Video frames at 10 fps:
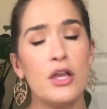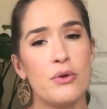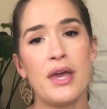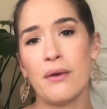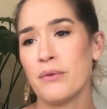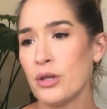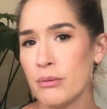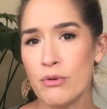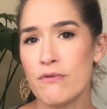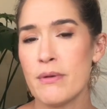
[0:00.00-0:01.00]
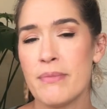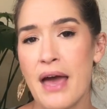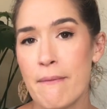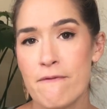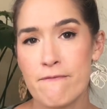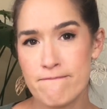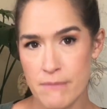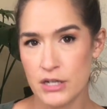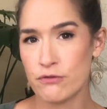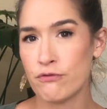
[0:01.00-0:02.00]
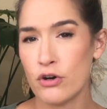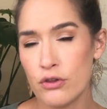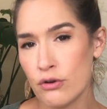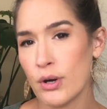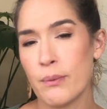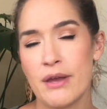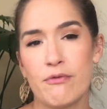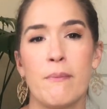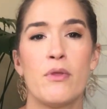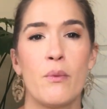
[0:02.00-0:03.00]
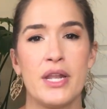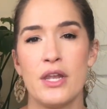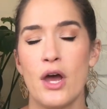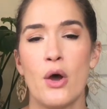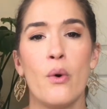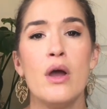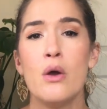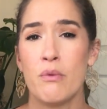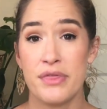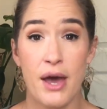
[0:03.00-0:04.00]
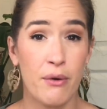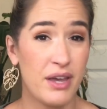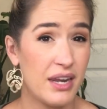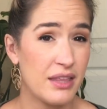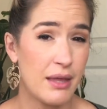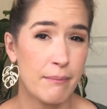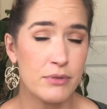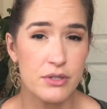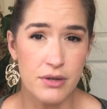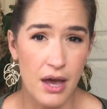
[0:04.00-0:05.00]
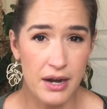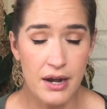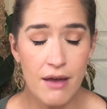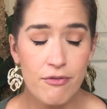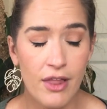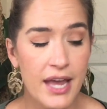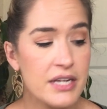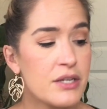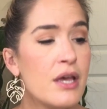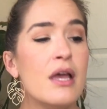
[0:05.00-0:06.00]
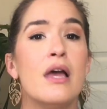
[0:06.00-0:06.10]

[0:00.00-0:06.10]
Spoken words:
you can't really move them that much further away from the window without getting them not enough light.